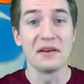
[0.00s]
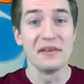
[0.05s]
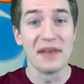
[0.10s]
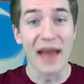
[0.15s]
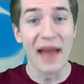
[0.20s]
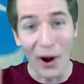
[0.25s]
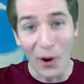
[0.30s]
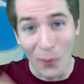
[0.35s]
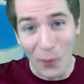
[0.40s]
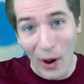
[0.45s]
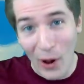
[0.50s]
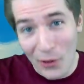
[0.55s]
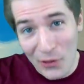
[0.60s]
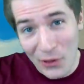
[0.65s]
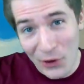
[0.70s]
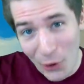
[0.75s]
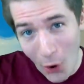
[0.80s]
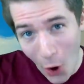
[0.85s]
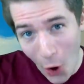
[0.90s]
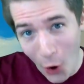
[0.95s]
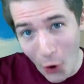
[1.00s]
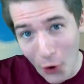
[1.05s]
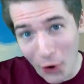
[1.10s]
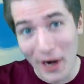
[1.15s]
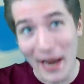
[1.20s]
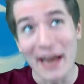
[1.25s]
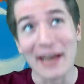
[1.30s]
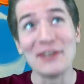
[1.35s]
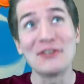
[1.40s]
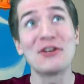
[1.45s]
Now, while there are
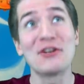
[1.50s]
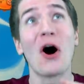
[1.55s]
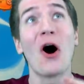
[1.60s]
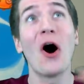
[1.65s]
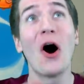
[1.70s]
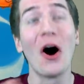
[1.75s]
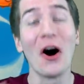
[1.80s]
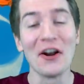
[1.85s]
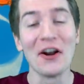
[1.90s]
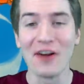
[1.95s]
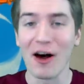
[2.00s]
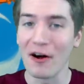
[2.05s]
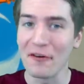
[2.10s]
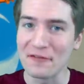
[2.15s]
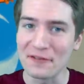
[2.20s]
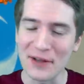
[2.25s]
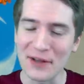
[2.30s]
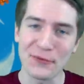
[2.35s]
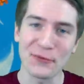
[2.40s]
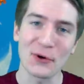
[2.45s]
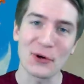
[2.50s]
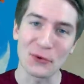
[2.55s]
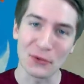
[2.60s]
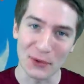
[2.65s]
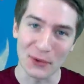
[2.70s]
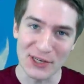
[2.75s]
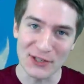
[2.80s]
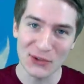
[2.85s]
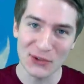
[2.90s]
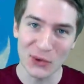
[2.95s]
a ton of different
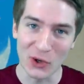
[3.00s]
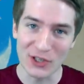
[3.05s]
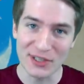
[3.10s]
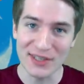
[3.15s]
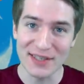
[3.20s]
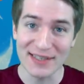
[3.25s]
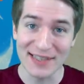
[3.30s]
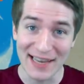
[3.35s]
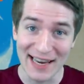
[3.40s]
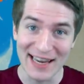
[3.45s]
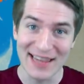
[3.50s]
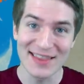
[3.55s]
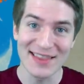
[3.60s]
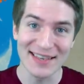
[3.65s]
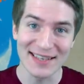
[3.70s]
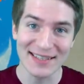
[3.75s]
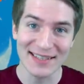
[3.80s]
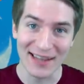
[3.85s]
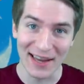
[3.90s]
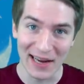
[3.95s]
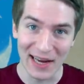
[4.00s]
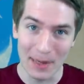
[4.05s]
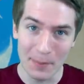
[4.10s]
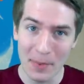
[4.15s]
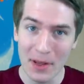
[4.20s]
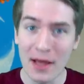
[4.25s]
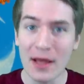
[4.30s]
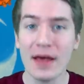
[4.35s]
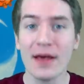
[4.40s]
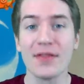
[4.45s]
resources in this
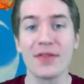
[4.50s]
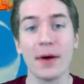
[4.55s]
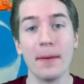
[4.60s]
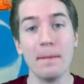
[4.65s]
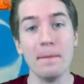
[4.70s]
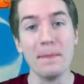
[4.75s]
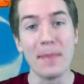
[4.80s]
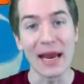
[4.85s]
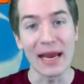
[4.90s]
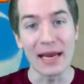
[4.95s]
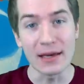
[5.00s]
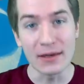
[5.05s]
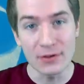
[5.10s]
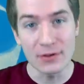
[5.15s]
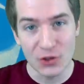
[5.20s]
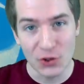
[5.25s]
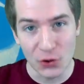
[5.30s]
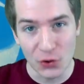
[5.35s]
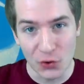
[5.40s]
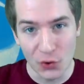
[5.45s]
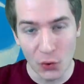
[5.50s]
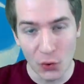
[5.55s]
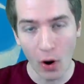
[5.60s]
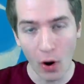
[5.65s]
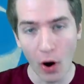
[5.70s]
game, the main two